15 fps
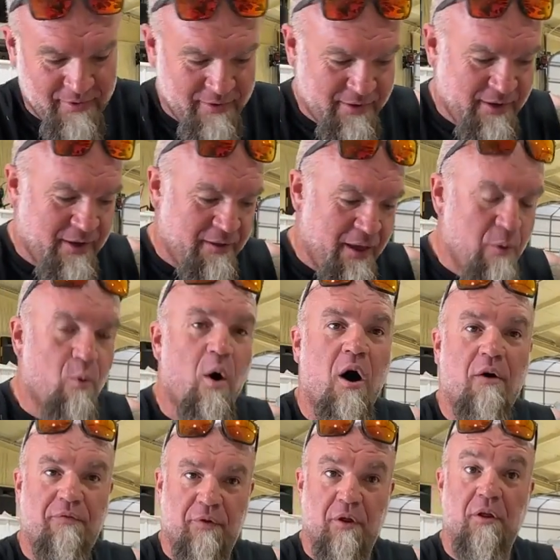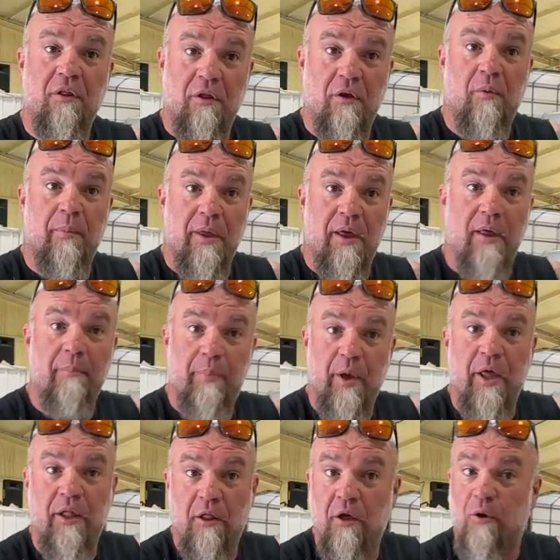they waffle a little bit.
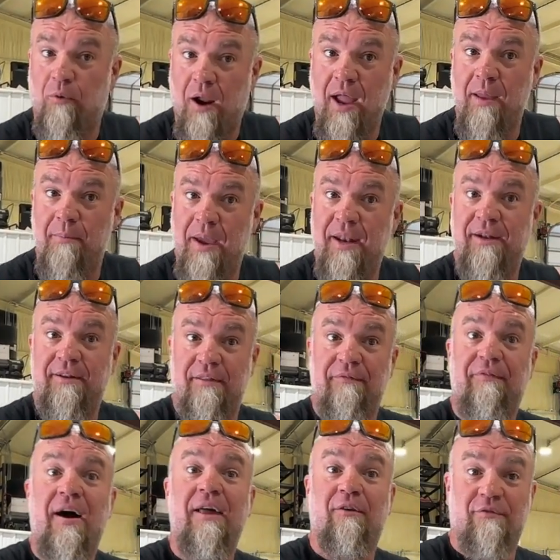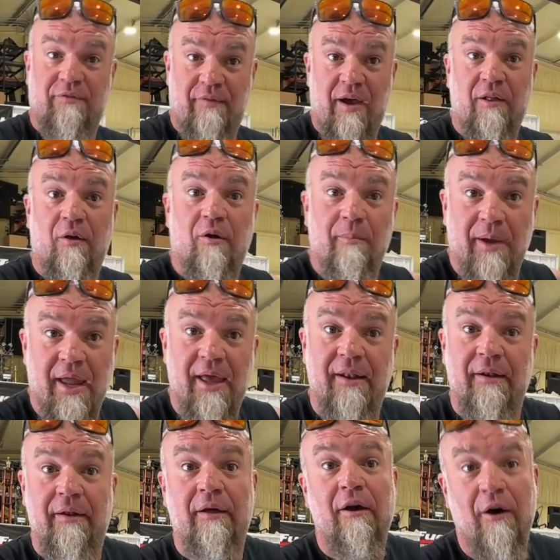But look, Ryan made it to the finals of Outlaw
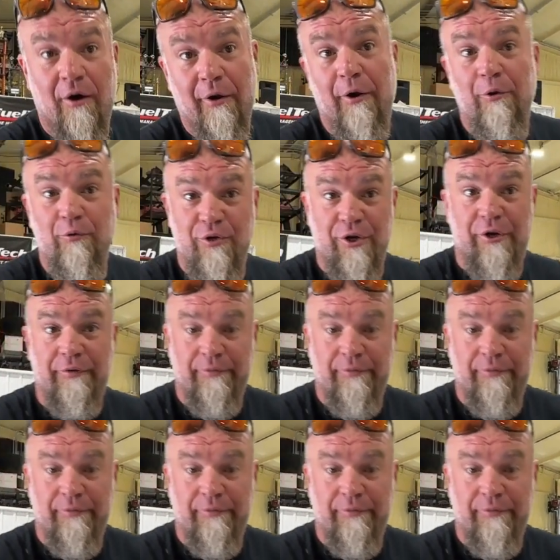Armageddon on a Hoosier.